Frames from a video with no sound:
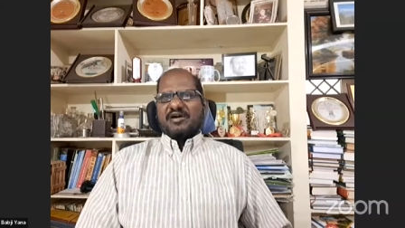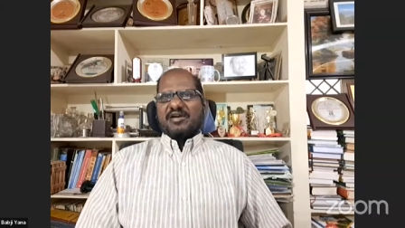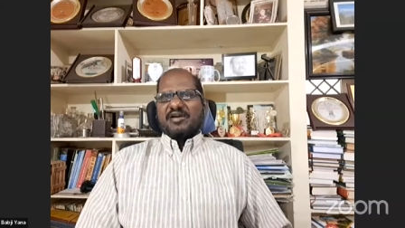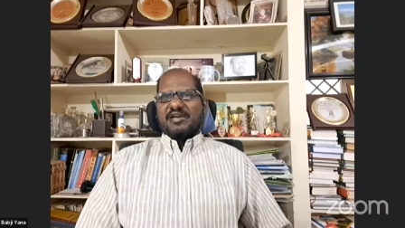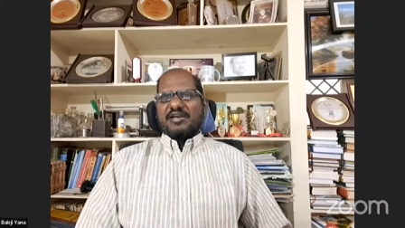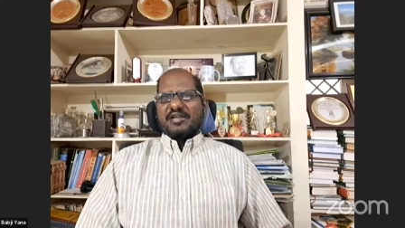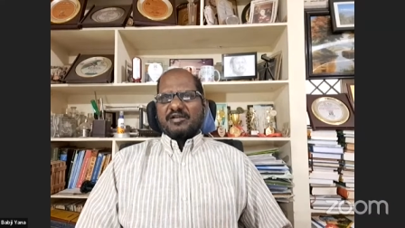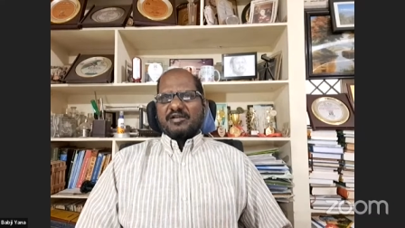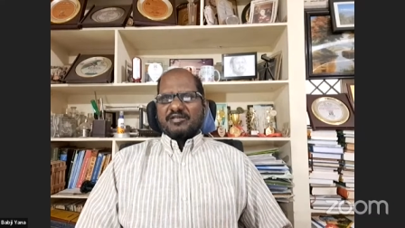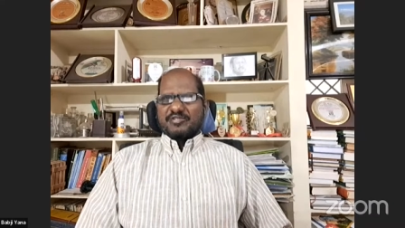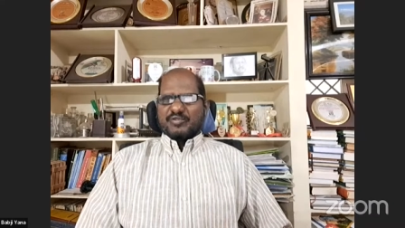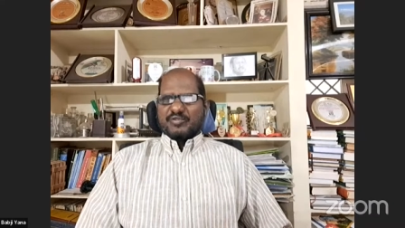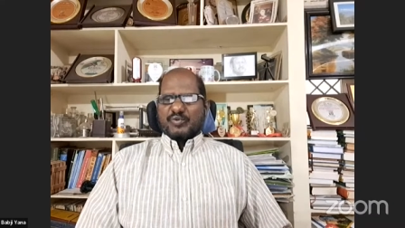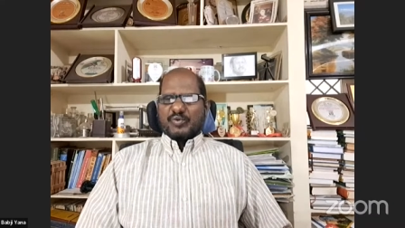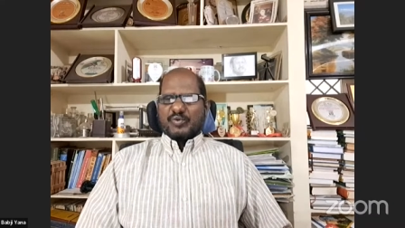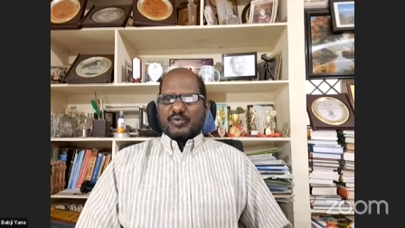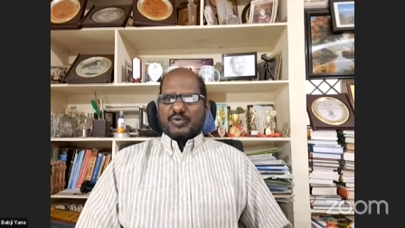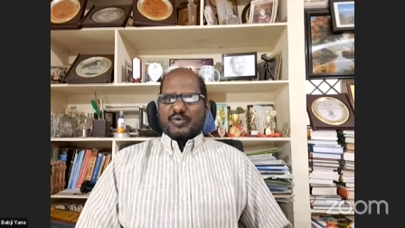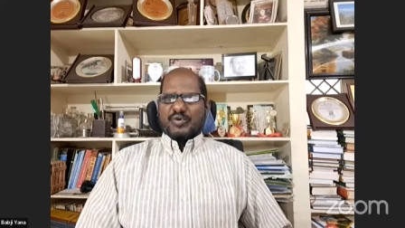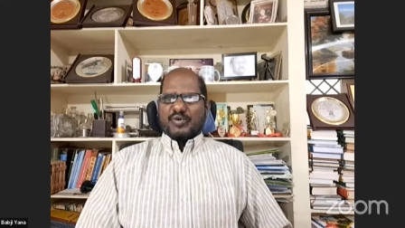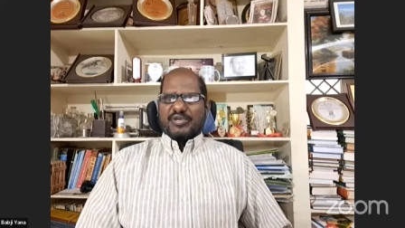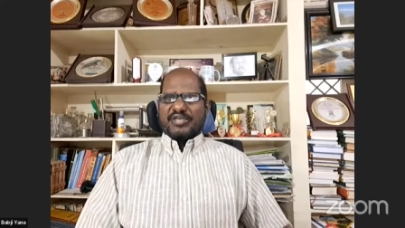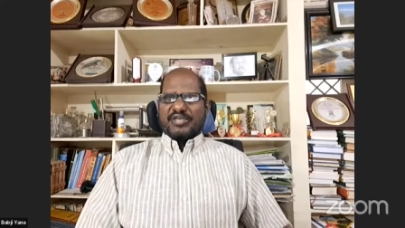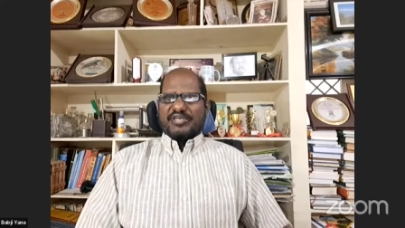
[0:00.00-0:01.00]
or a
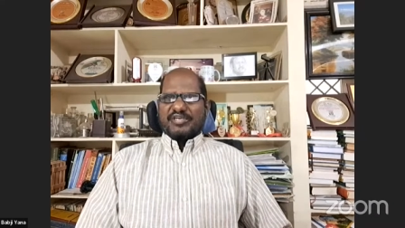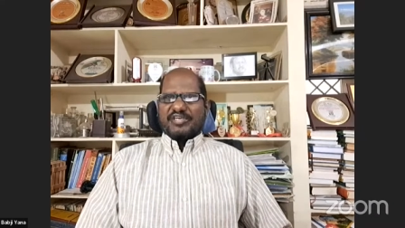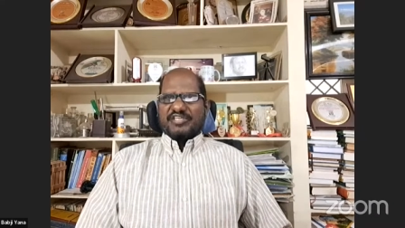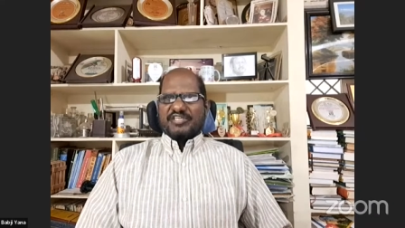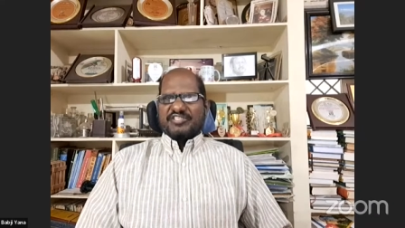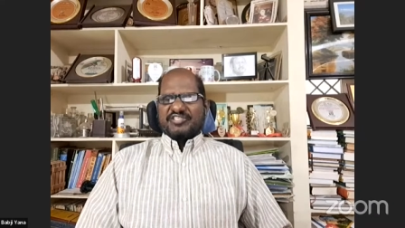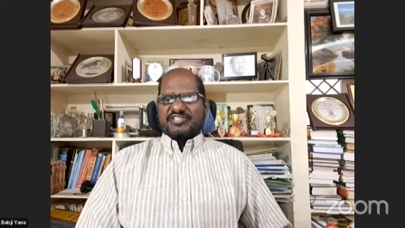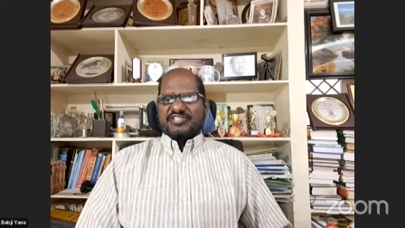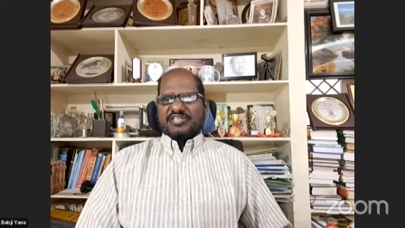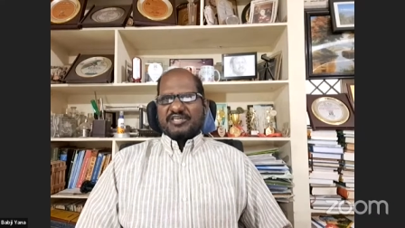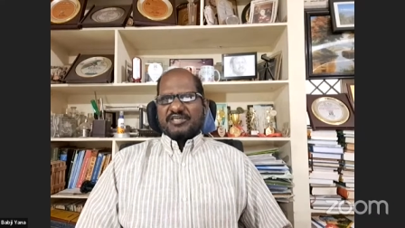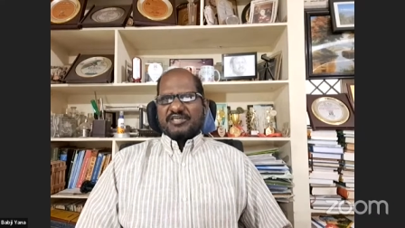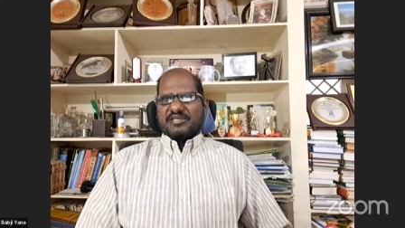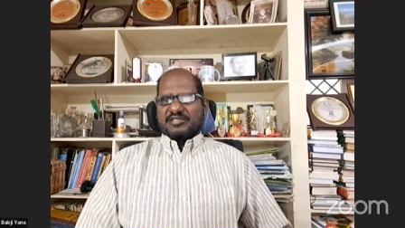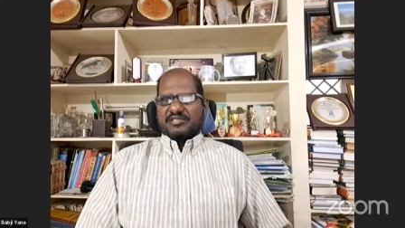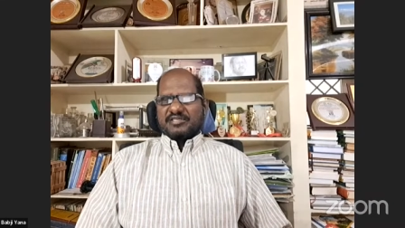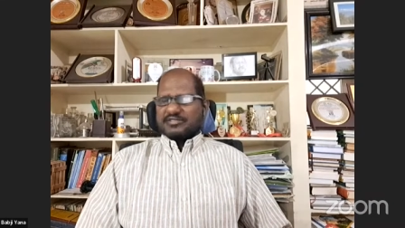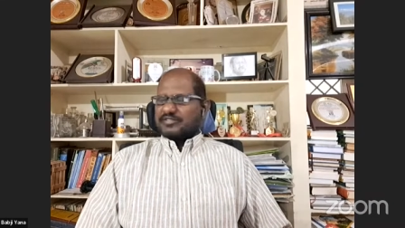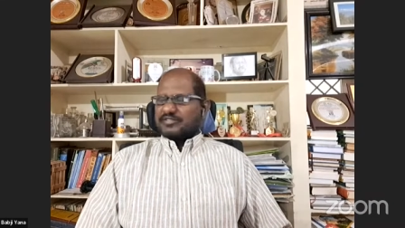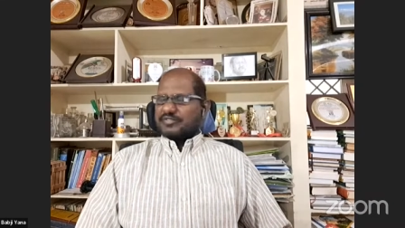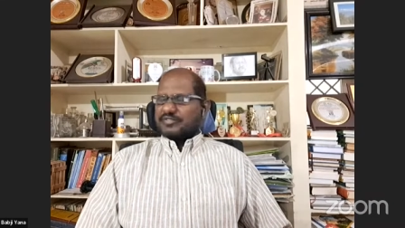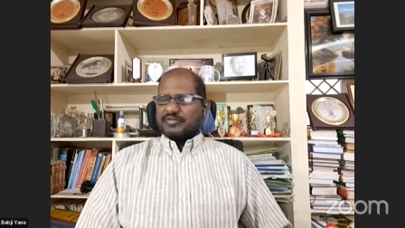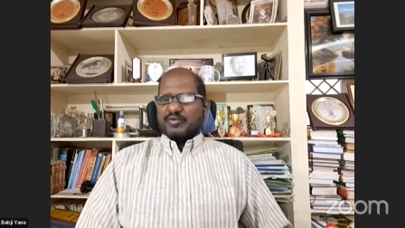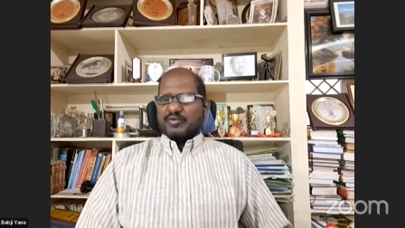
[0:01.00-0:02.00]
school
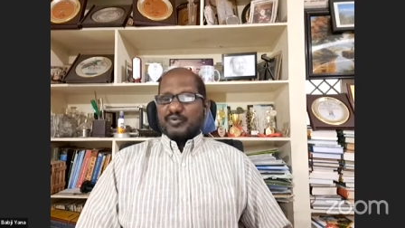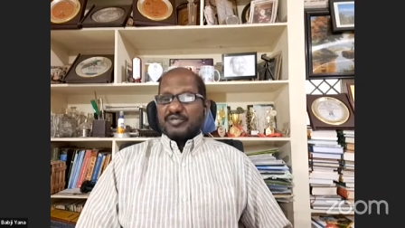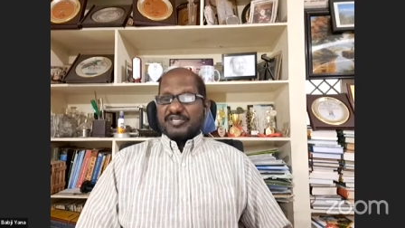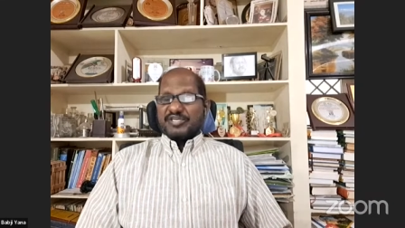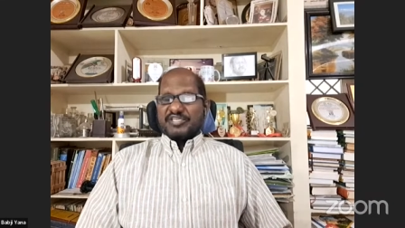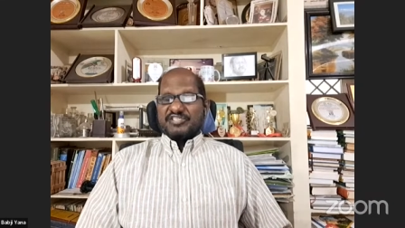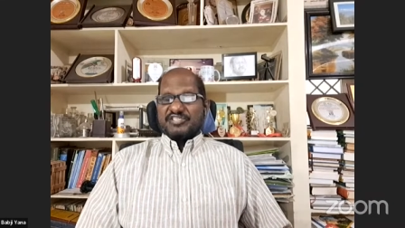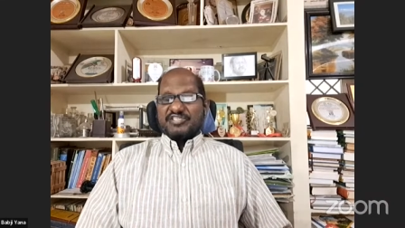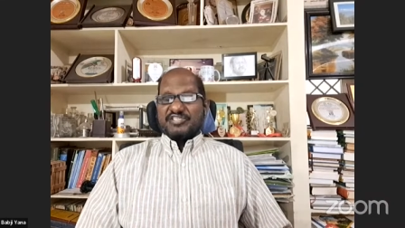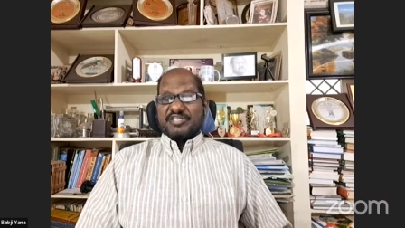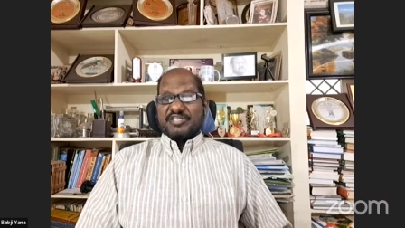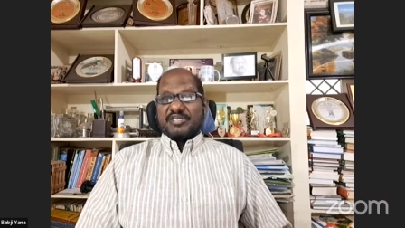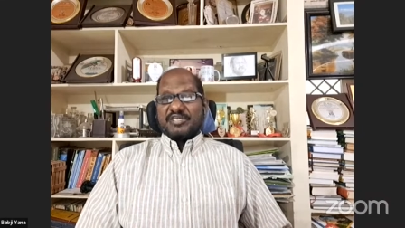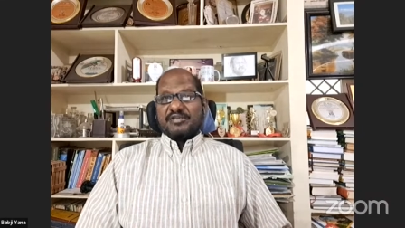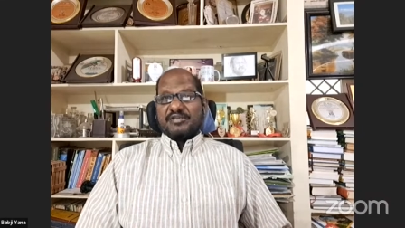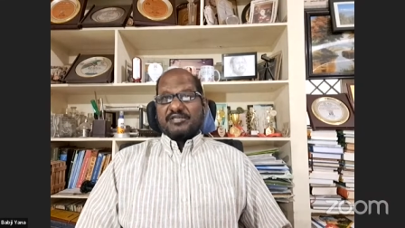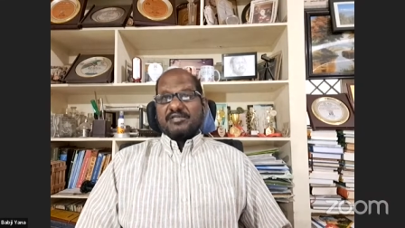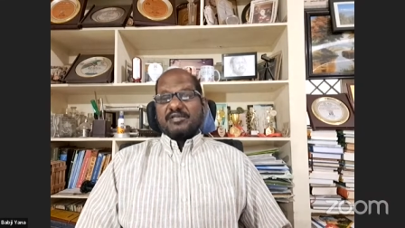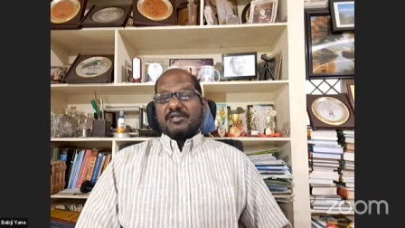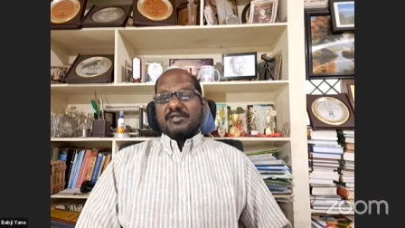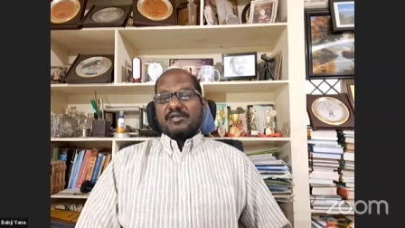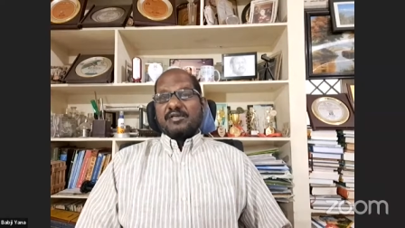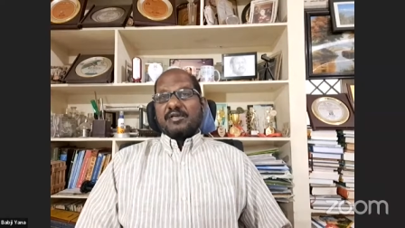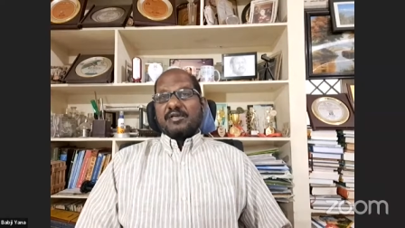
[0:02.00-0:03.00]
teacher